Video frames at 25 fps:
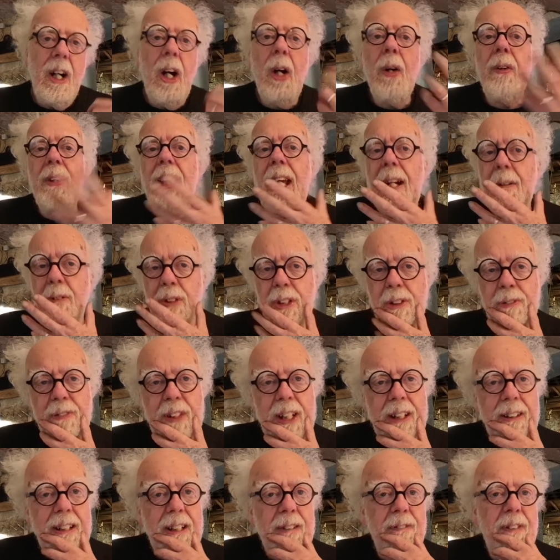Oh, that was
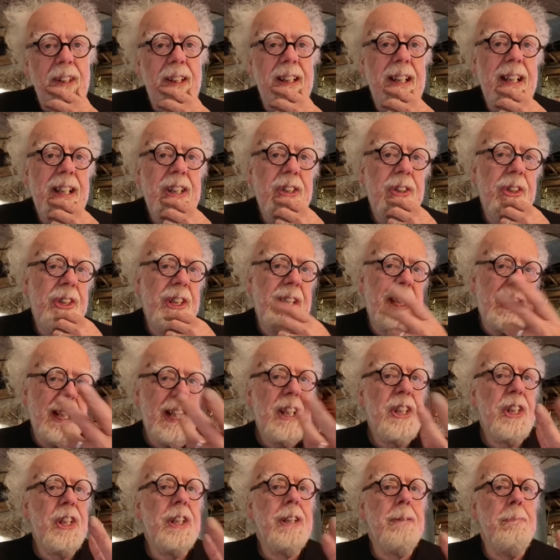very, very interesting.
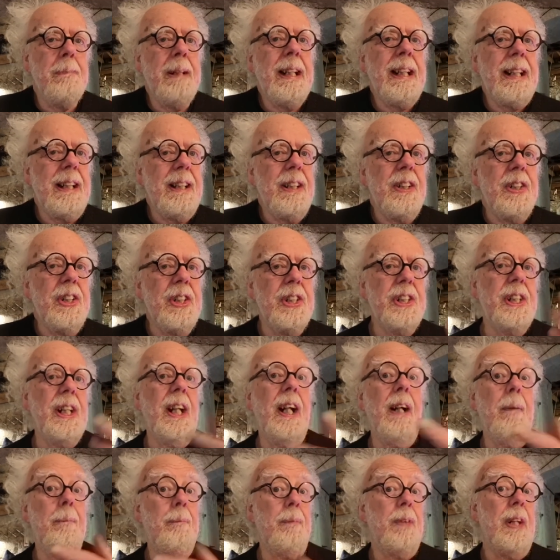It just means
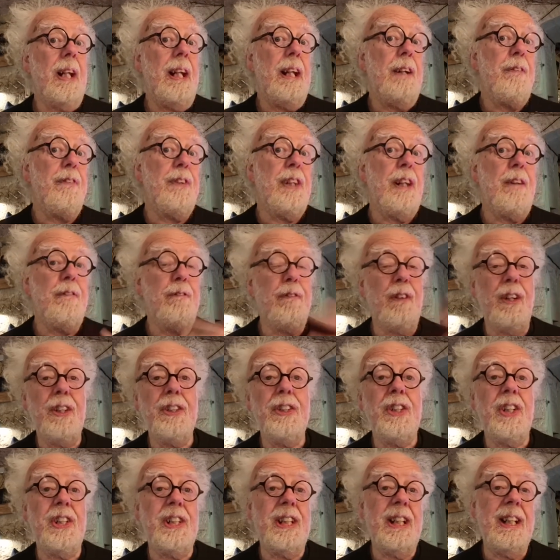that if they
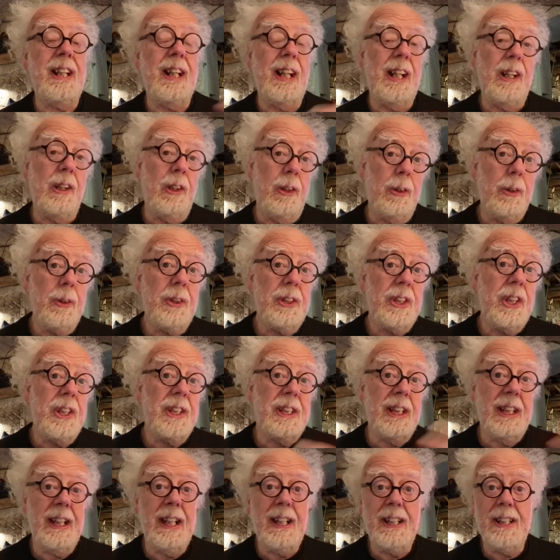funded it and looked
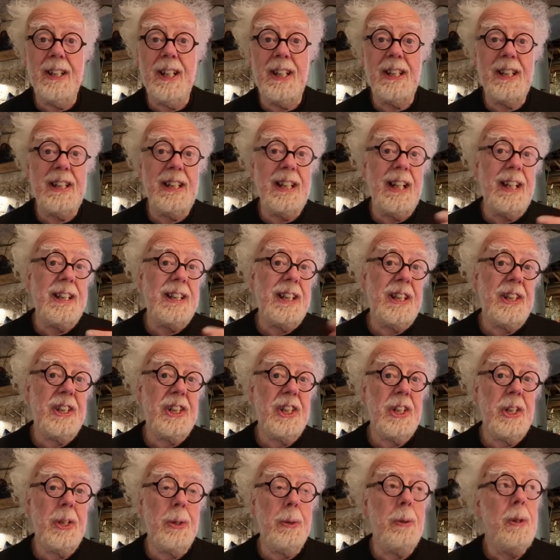at it in
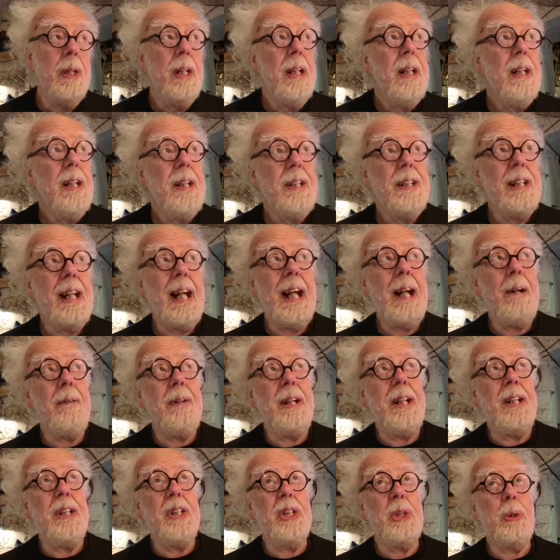1982, now
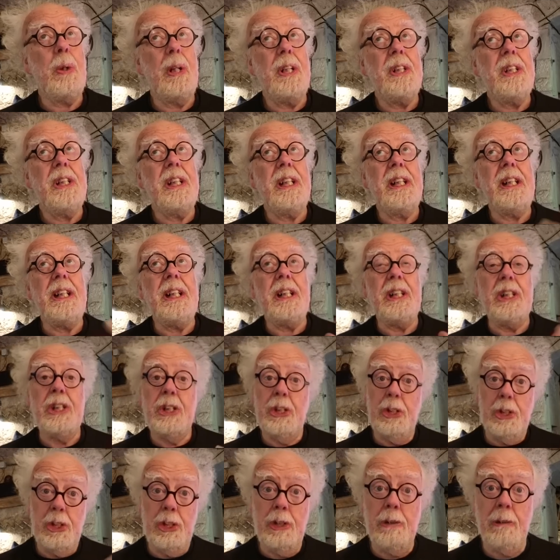in
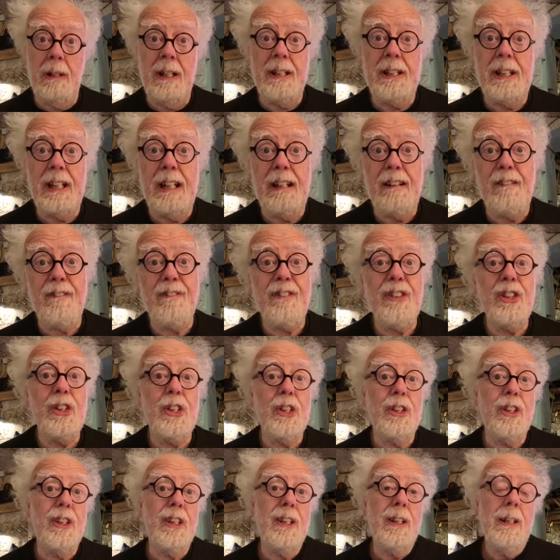
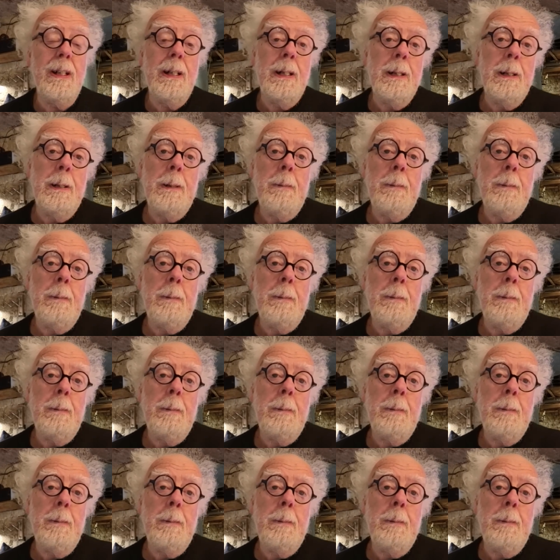2024,